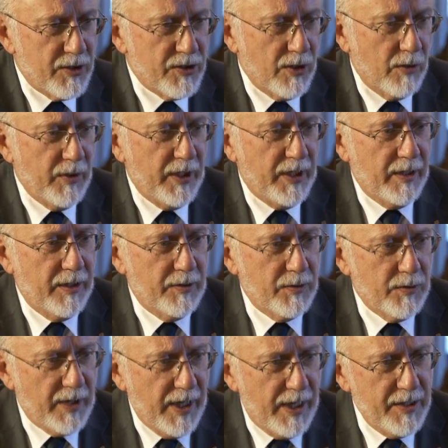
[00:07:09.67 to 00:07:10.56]
So in
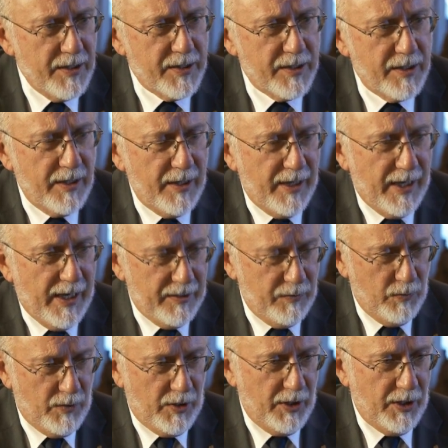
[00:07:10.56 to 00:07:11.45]
today's
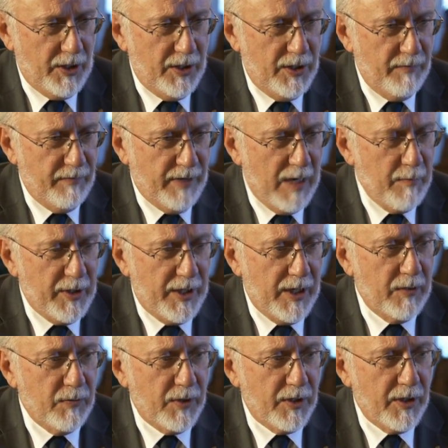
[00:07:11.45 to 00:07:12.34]
network, fiber
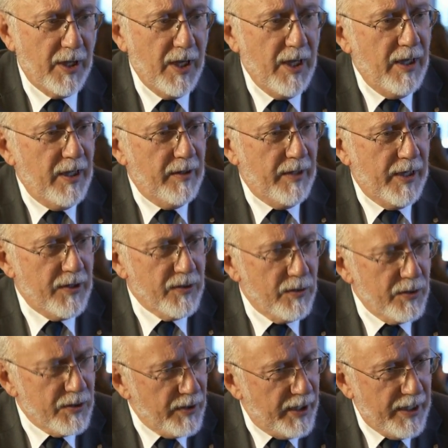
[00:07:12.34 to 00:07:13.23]
network, there is
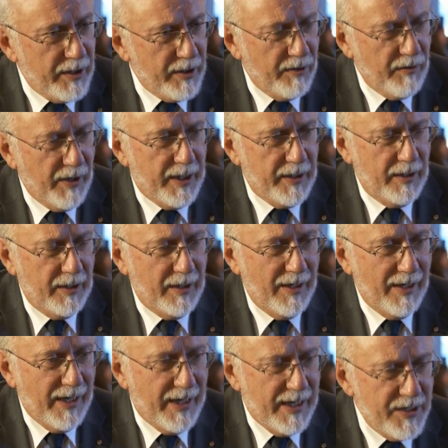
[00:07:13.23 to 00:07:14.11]
also integrated
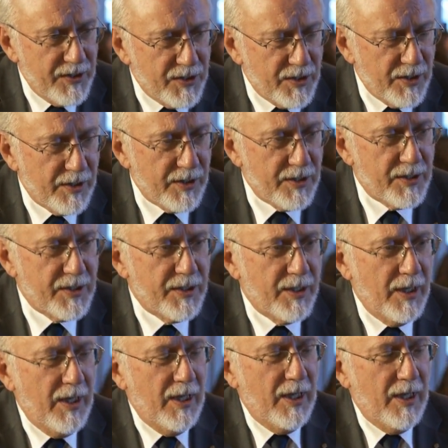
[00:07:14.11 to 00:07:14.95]
lasers.